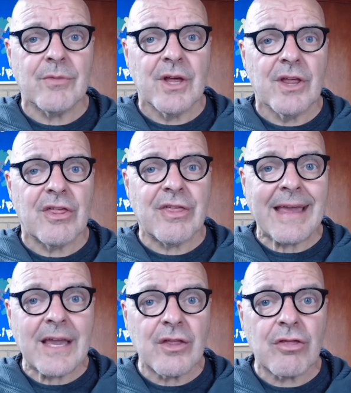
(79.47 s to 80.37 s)

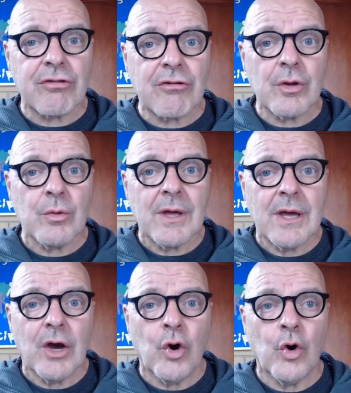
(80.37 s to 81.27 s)
thinking through
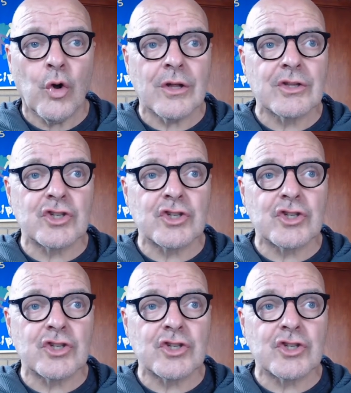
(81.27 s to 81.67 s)
all the